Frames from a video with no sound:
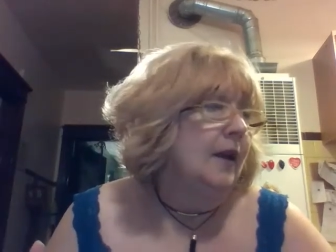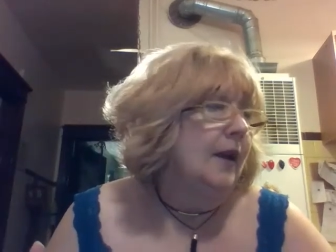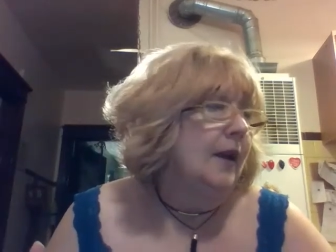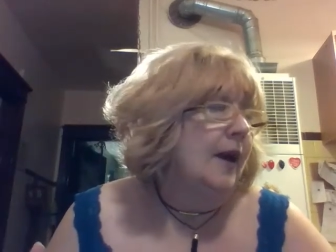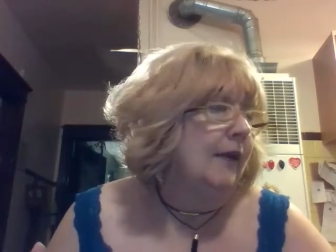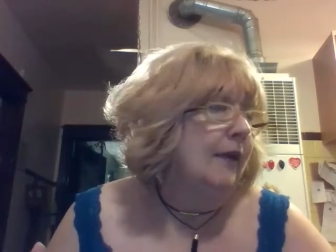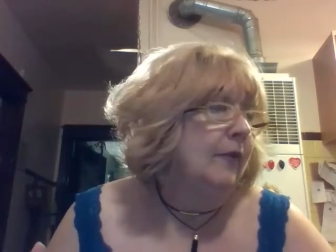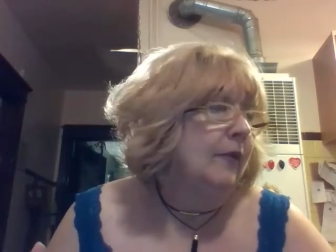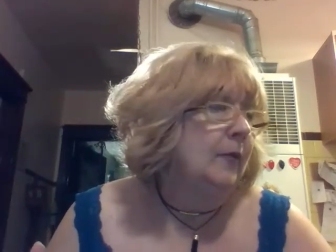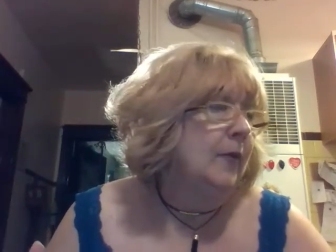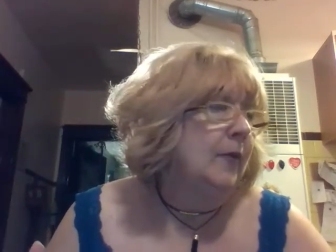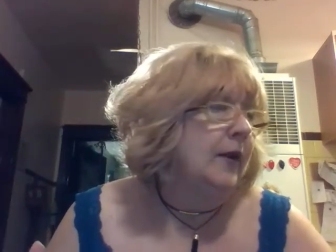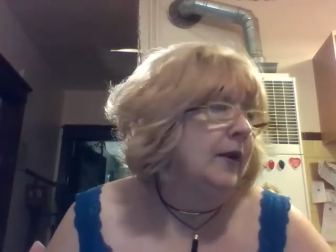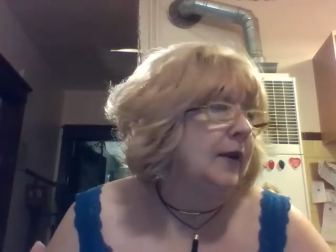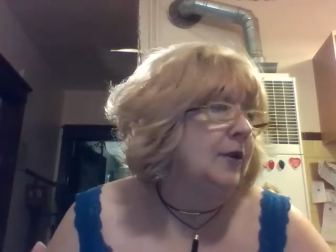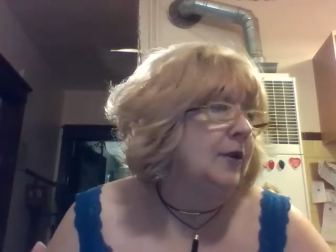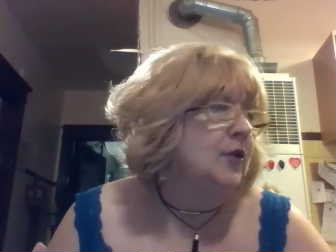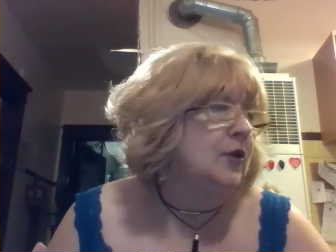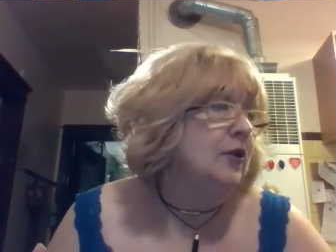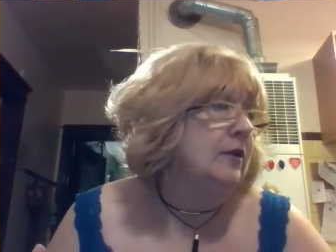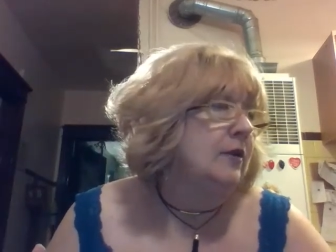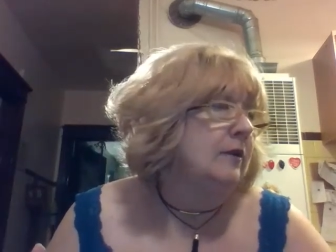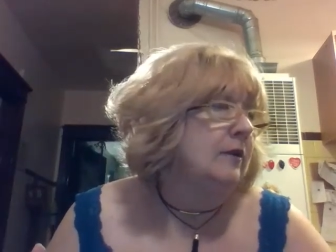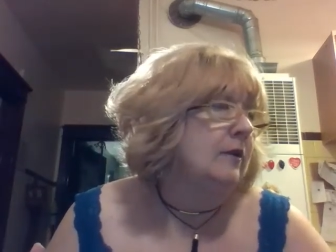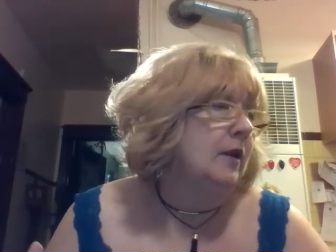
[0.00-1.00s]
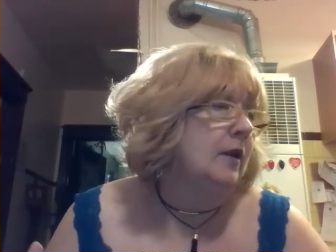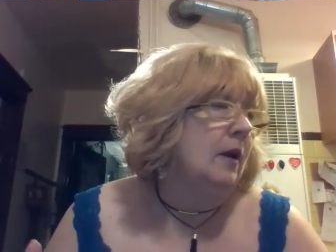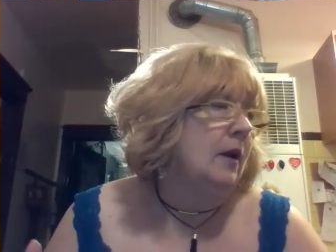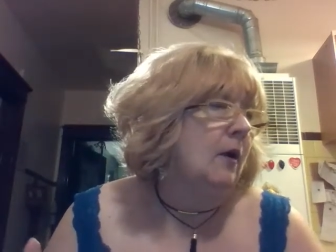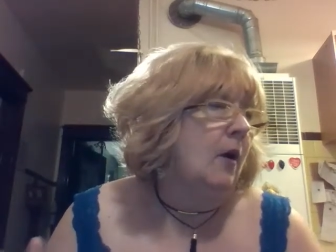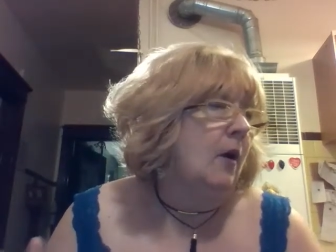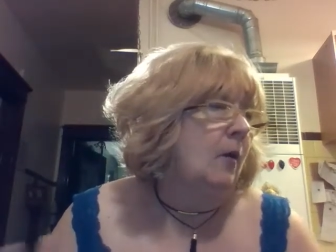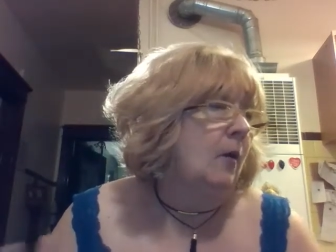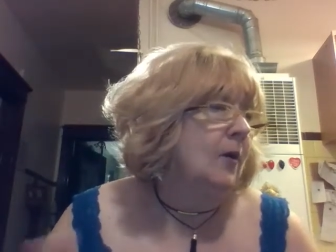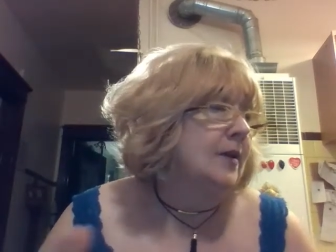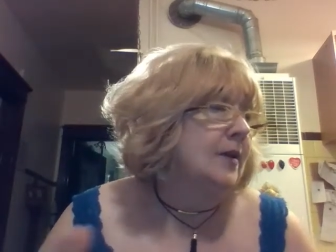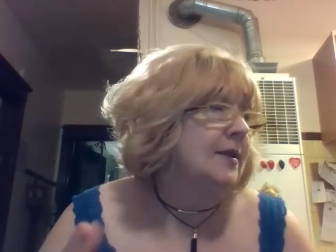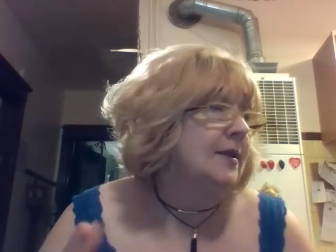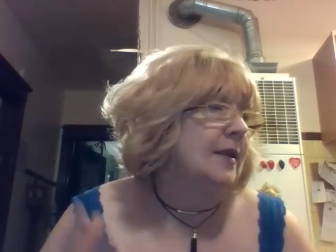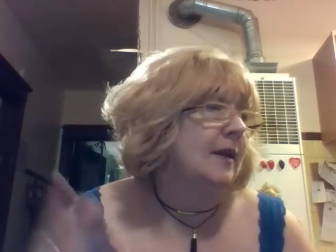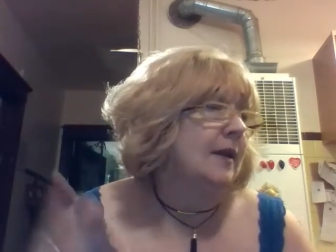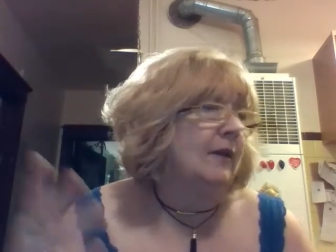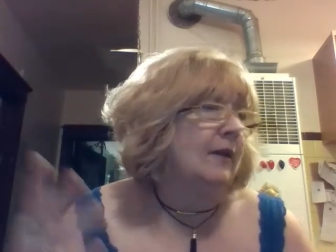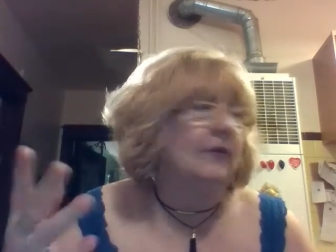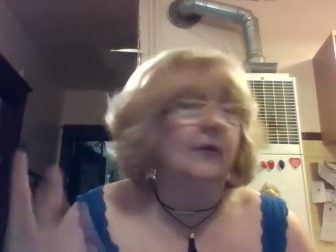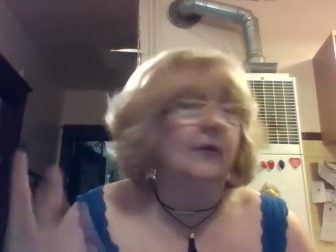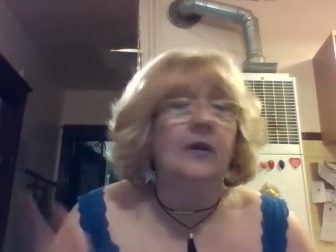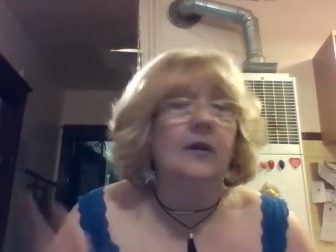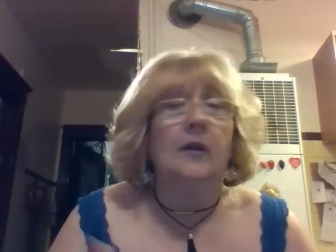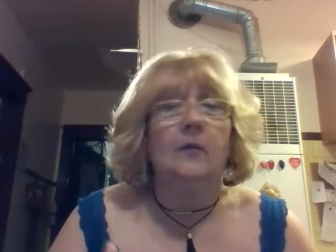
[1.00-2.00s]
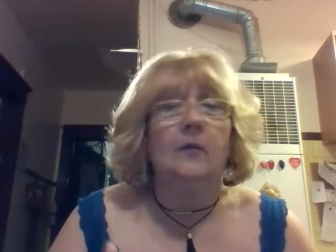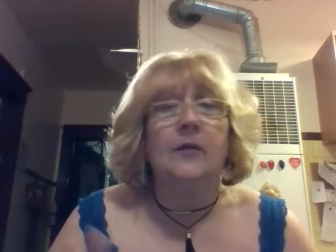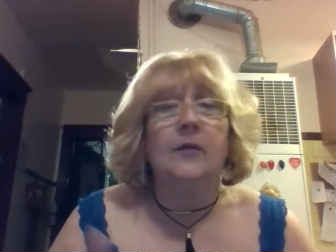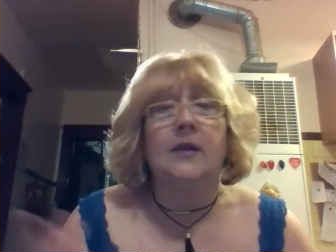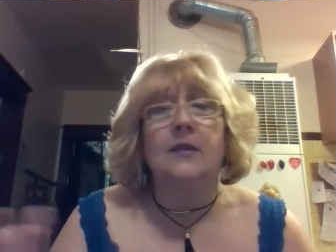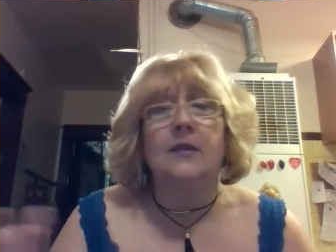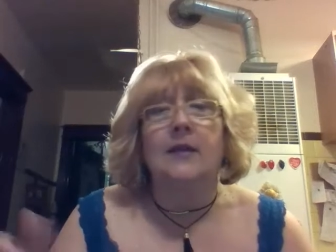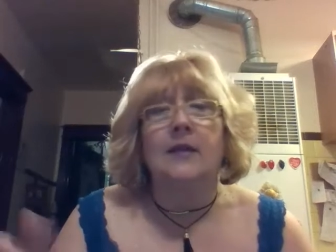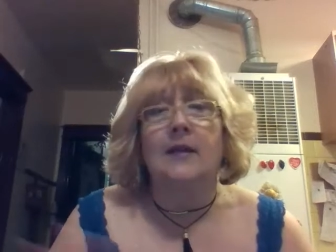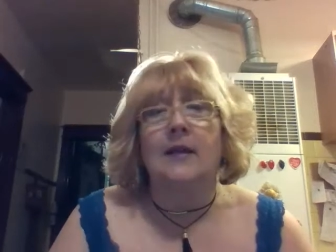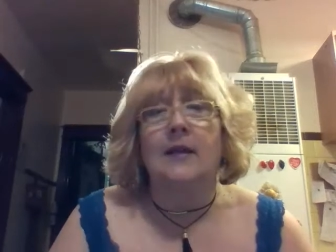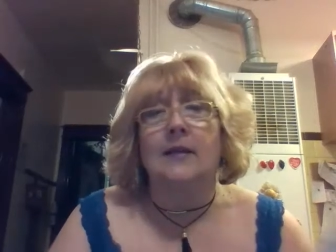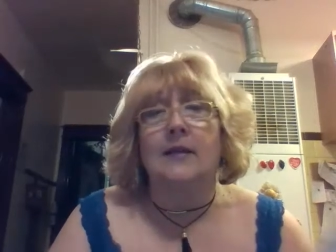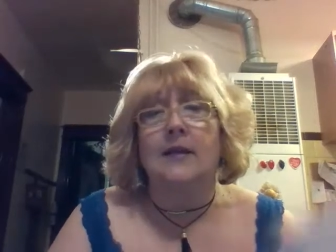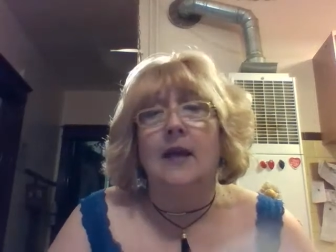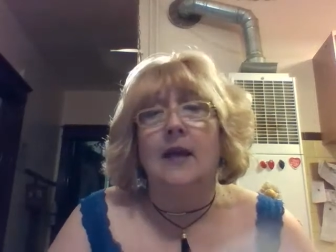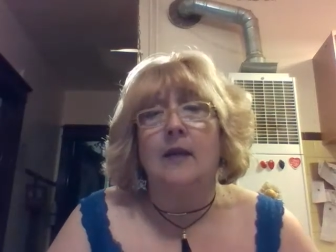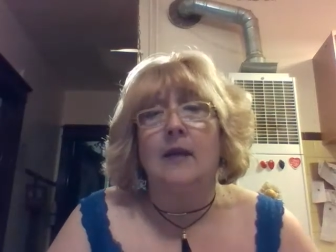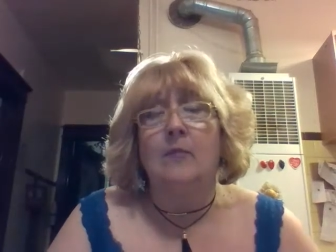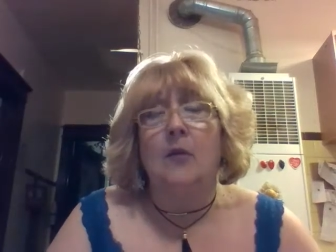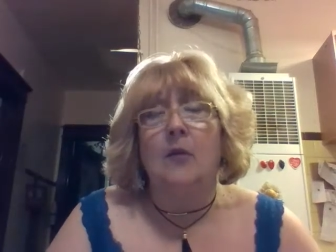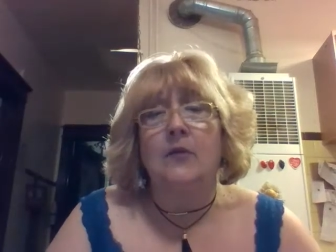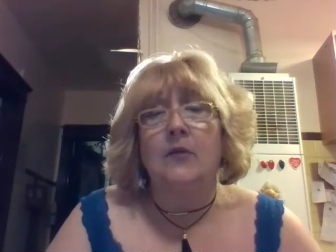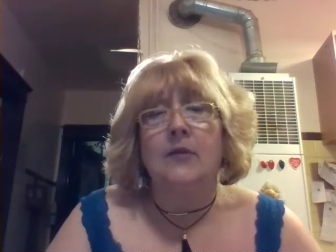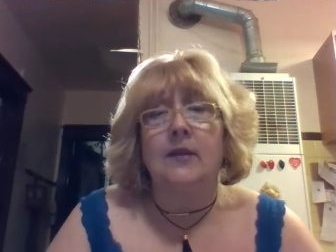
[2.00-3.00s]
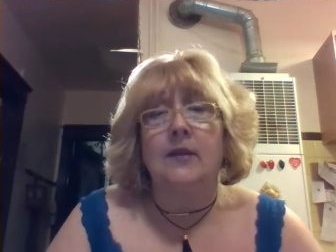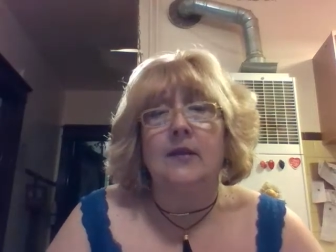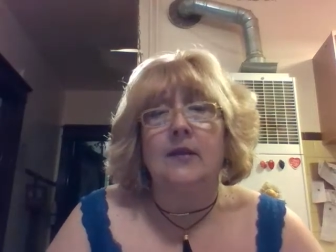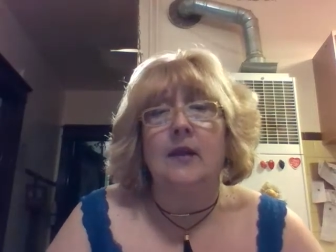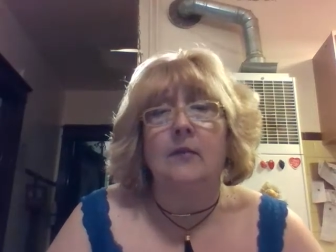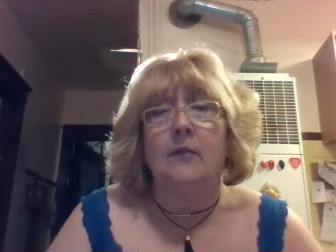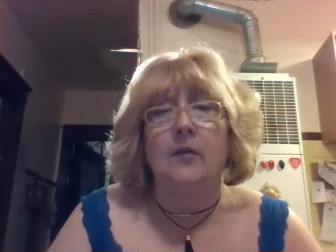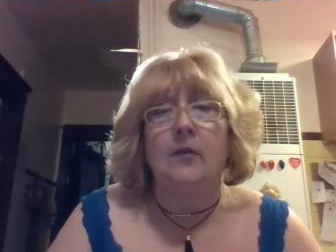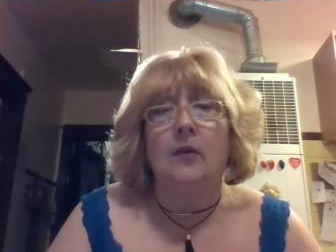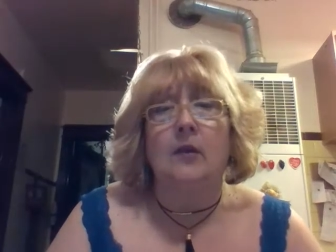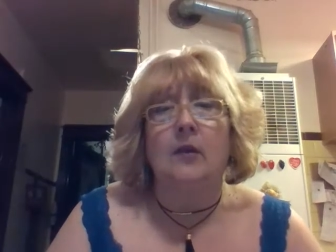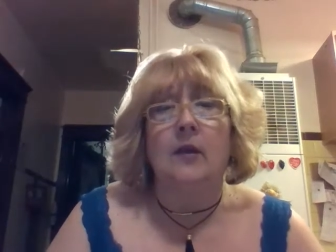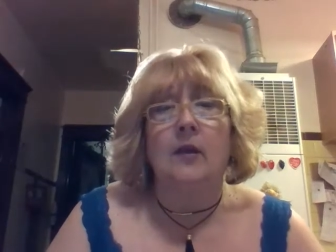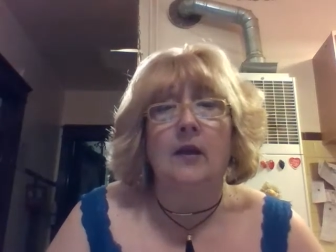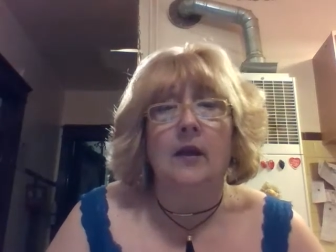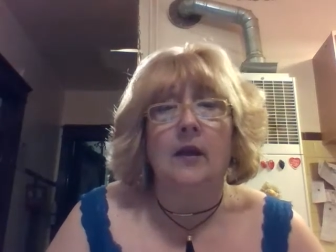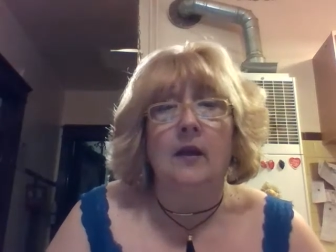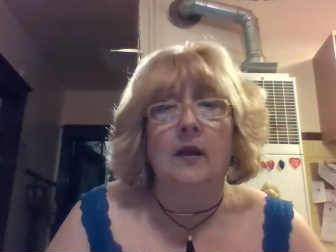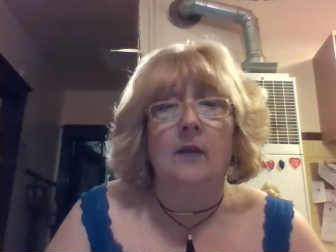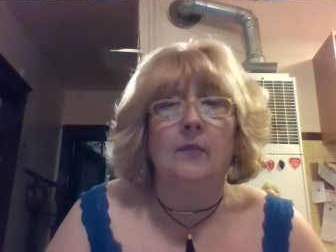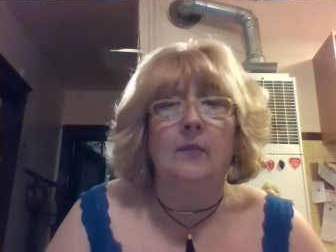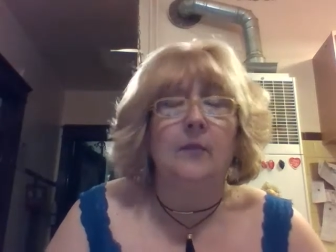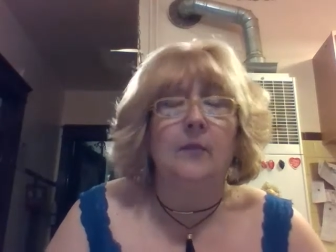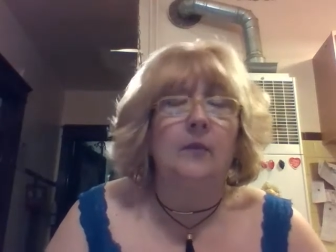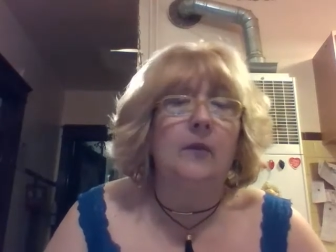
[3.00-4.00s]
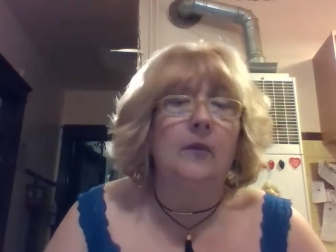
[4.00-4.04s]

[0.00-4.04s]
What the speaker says: everybody should, you know, always have, you know, because like I said, most of the time you're going to get up,